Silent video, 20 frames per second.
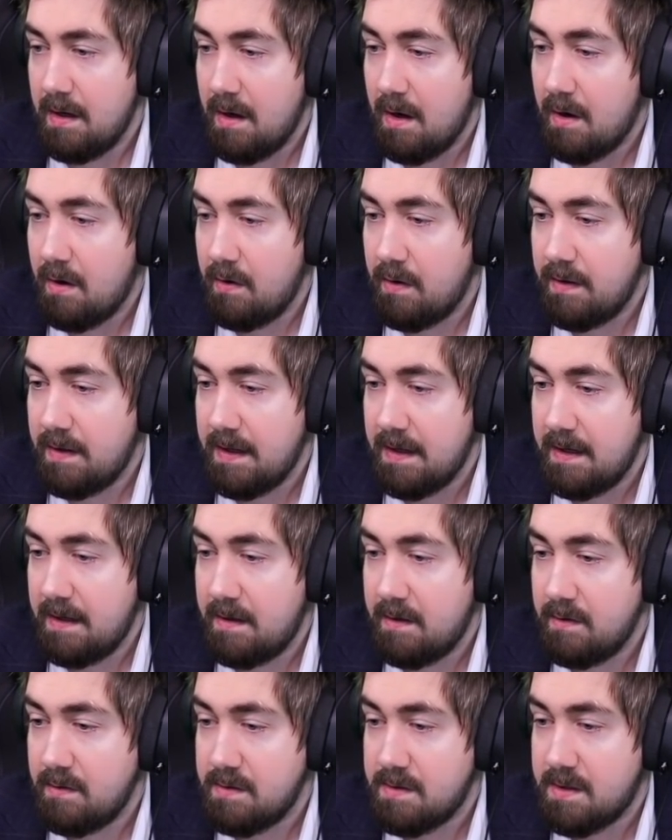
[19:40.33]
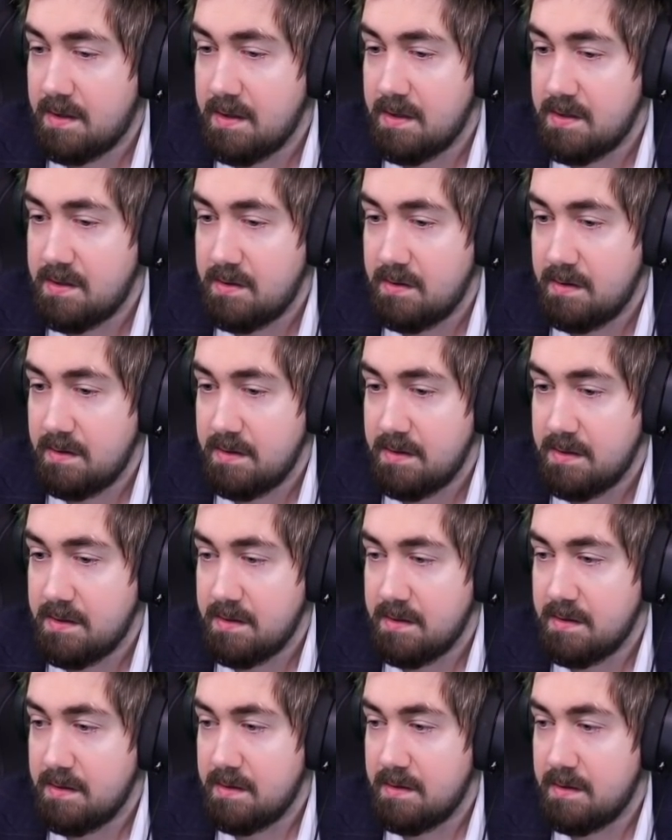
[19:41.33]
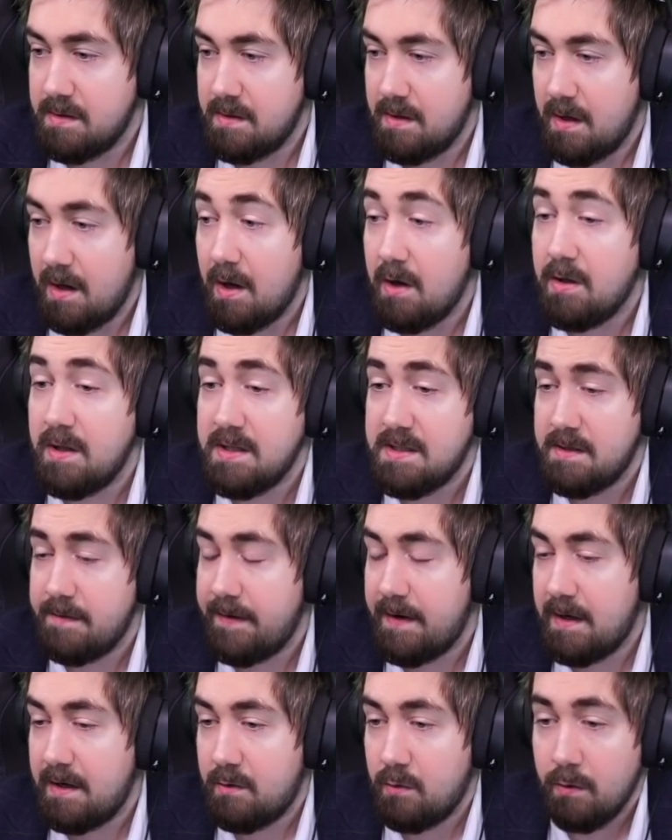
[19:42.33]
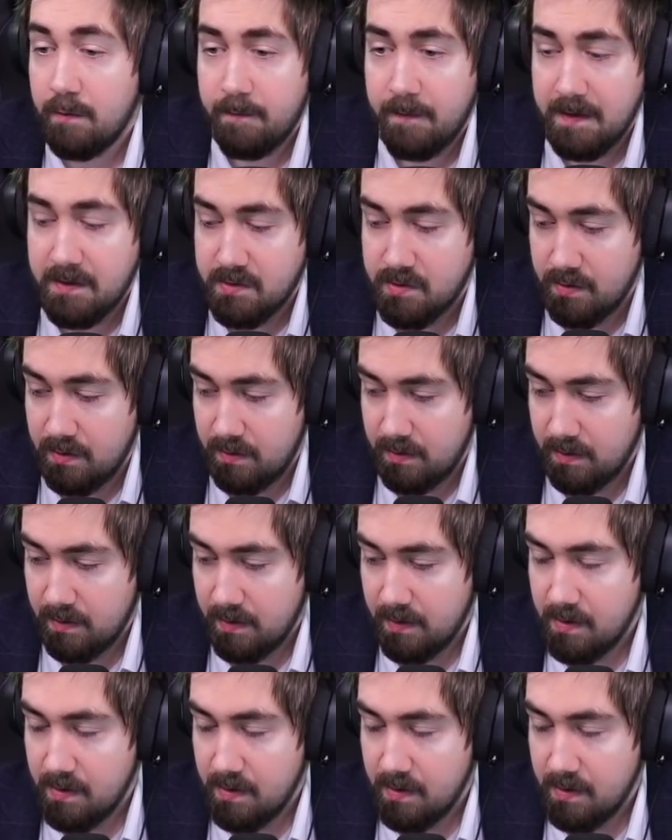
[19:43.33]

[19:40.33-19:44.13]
Oh, and that includes clusters. Oh, that's a very cool feature.